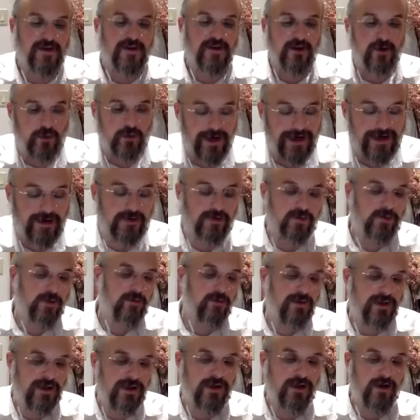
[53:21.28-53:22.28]
Greater will
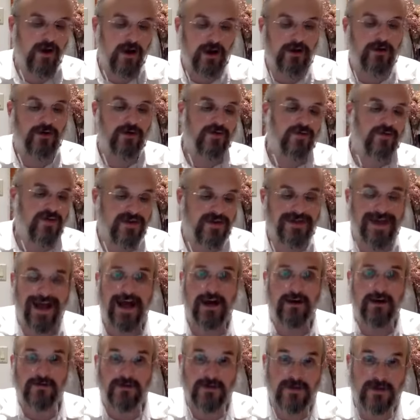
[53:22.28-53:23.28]
be the honor of this
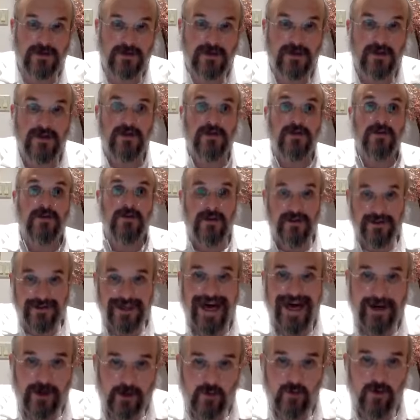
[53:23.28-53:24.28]
house, the
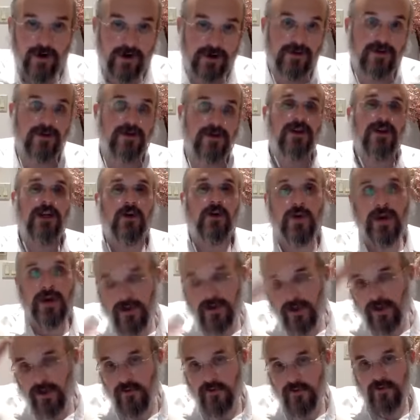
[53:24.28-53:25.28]
latter one, greater
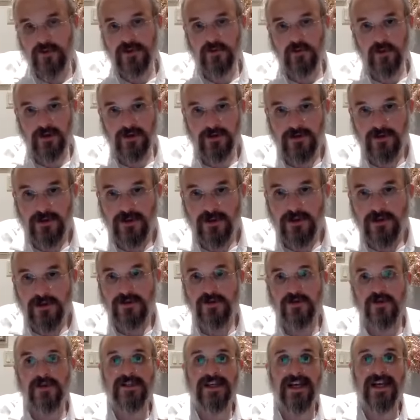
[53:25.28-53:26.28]
than the first one. So
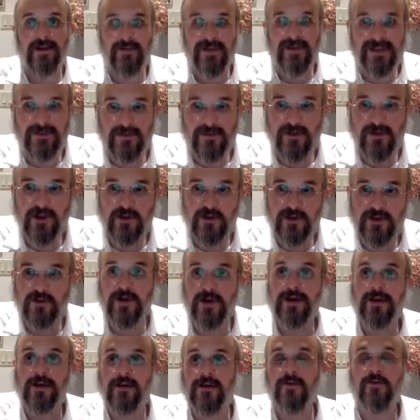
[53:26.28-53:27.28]
the second Bismillah was
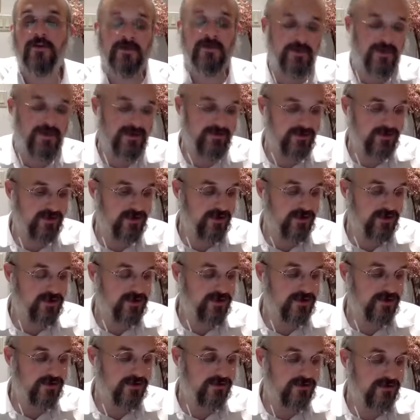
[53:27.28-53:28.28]
greater than the first Bismillah.
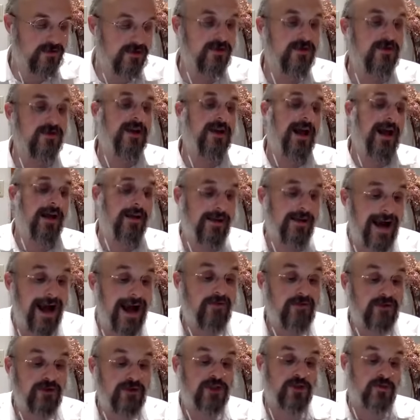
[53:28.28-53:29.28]
And Rav
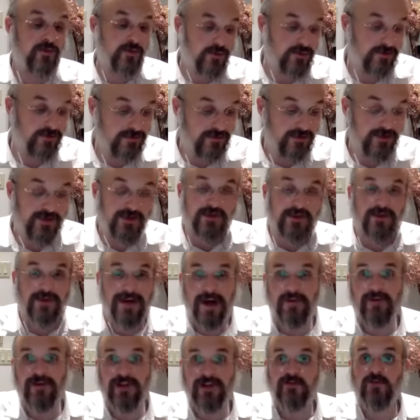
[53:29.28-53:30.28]
and Shmuel,
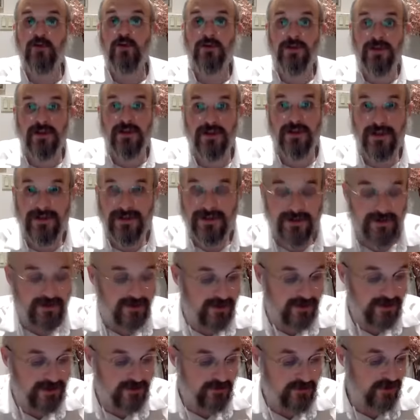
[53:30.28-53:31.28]
Rav and Shmuel were discussing
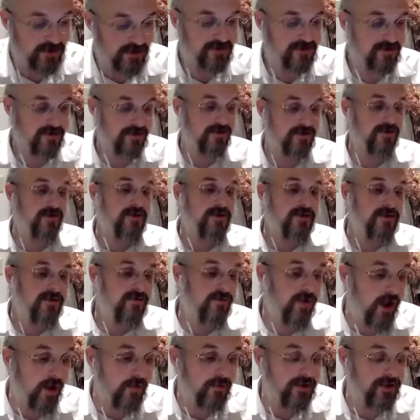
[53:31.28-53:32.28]
this pasuk.
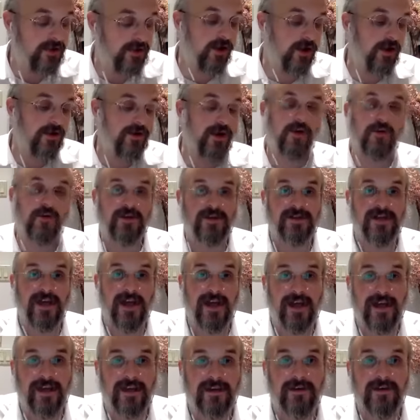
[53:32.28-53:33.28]
But Amrillah and others
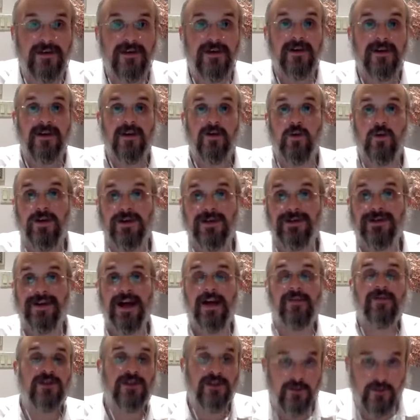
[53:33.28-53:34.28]
say it wasn't
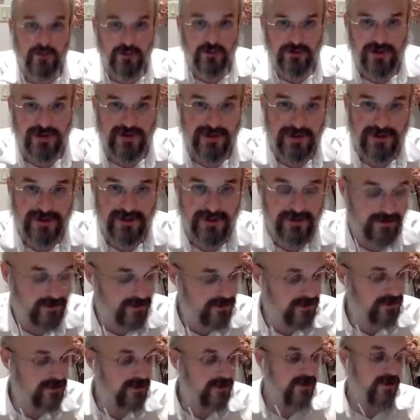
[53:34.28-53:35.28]
Rav and Shmuel discussing
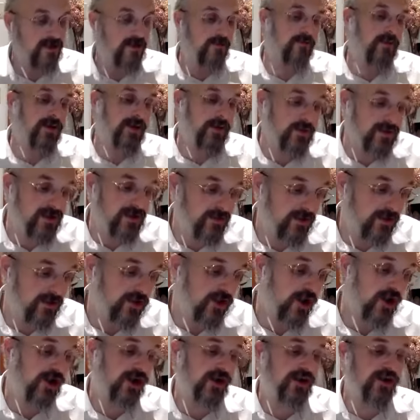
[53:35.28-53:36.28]
this, but it was Rav
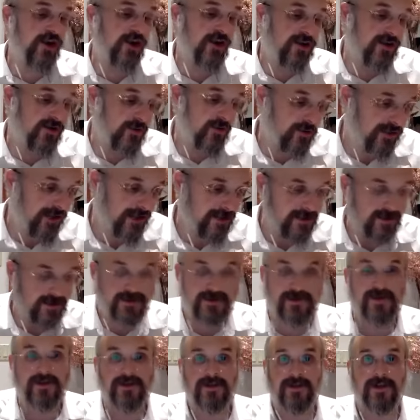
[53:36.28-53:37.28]
Yochanan and Rabbi
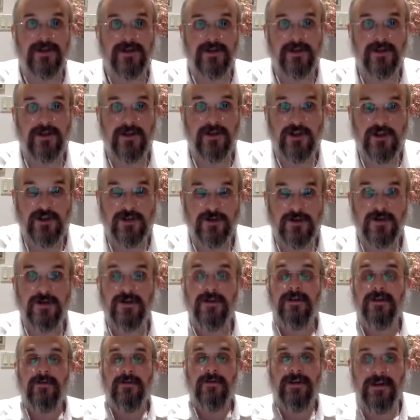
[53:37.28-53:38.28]
discussing this.
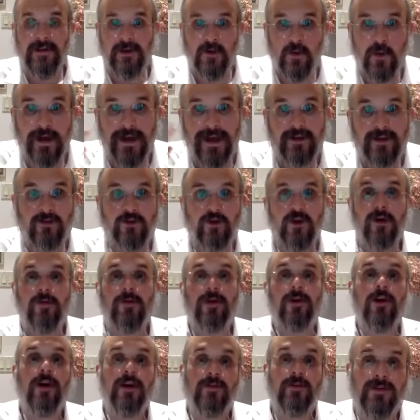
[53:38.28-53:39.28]
Either way, you had two
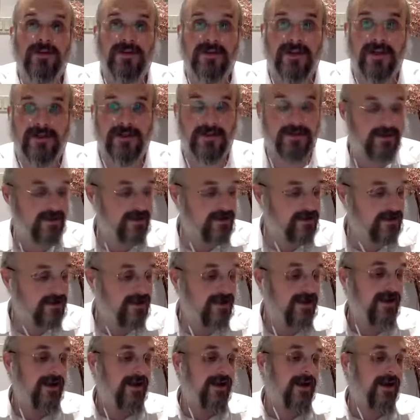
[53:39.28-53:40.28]
Amoraim discussing this.
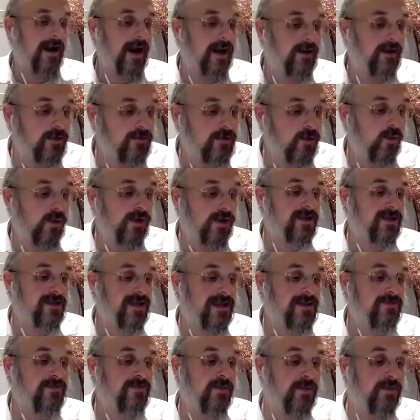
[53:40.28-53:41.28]
Chadam, one
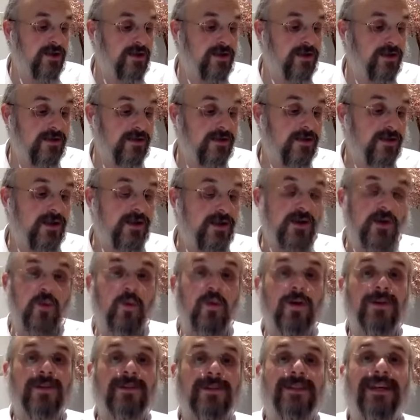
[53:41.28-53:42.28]
says Bebinyan,
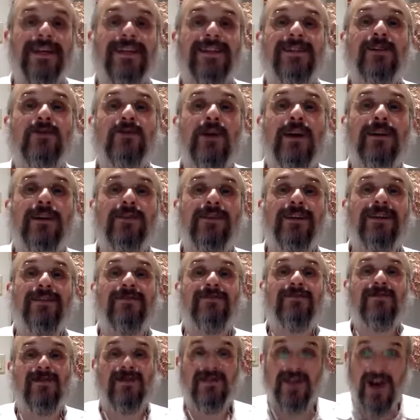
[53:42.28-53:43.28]
one said it's greater in
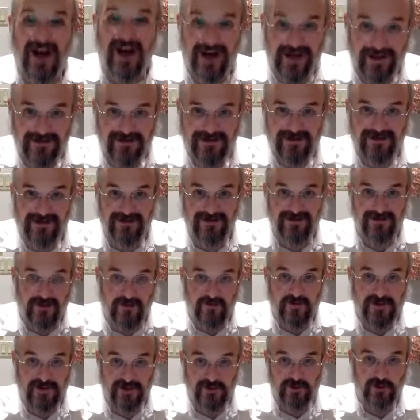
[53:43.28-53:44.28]
size, the
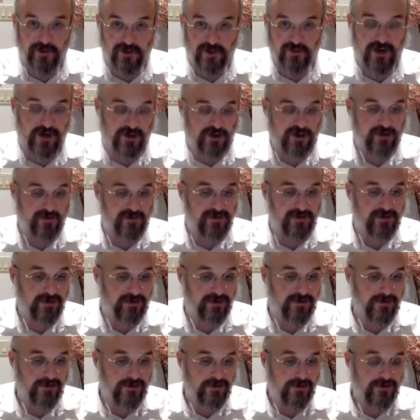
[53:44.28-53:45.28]
physical structure of the
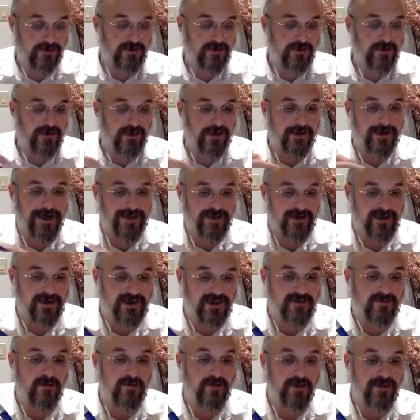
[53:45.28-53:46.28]
building. Like Rashi
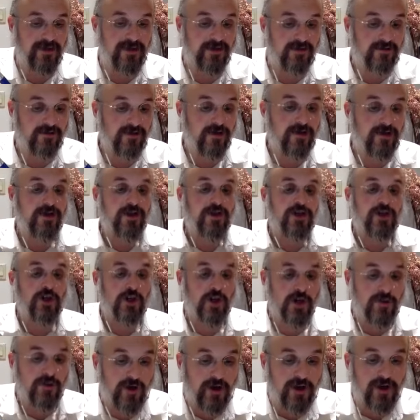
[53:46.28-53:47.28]
says, Bebinyan,
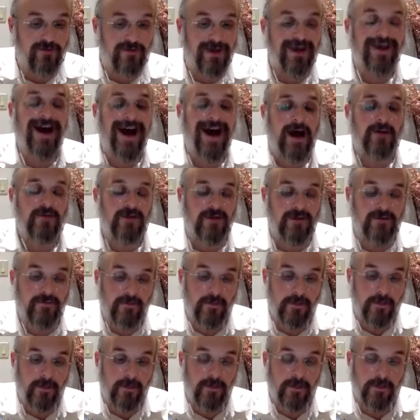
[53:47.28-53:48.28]
Shagavoya Mea Amma,
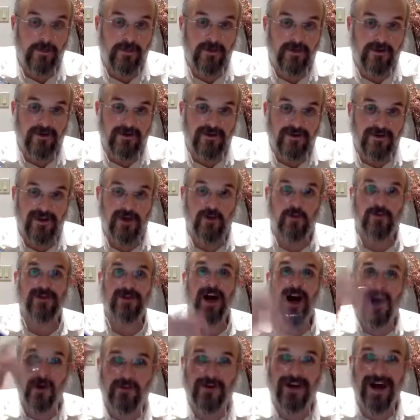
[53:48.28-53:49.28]
it was
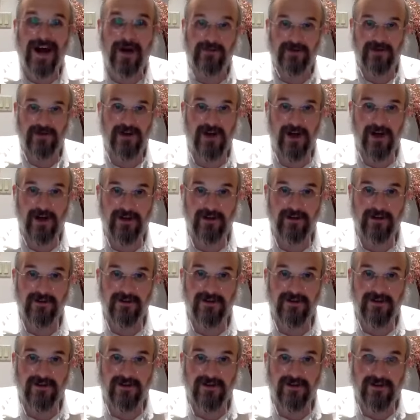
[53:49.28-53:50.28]
100 amas high.
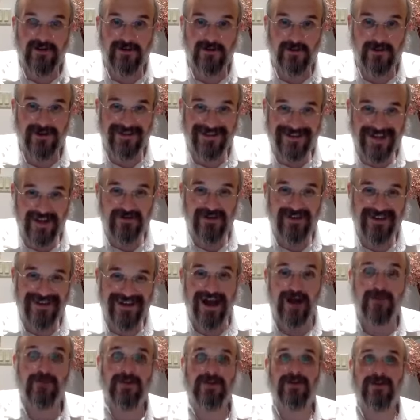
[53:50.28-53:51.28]
So it's 70
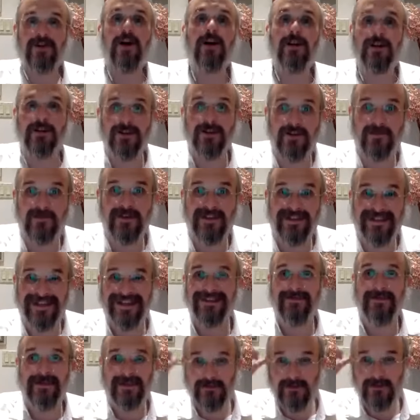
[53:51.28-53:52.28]
amas taller than, than the
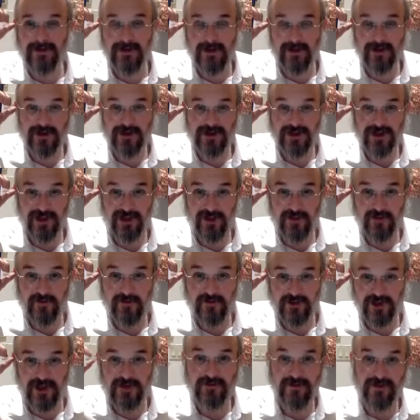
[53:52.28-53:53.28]
Beis Midrash of
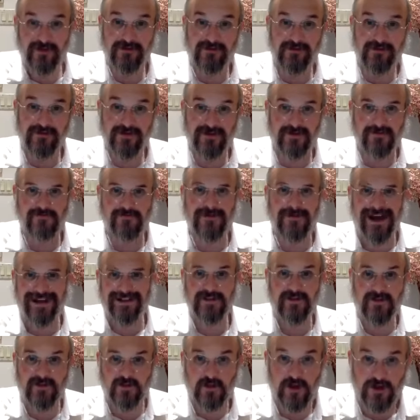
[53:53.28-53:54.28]
Shlema. It's a
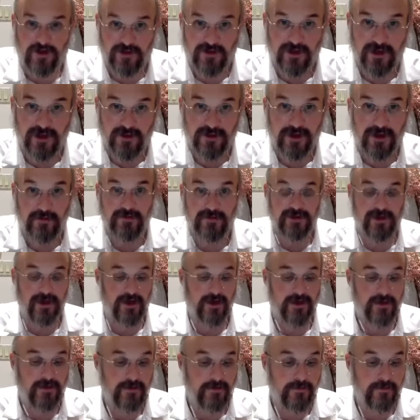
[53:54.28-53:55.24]
massive structure, 100 amas high.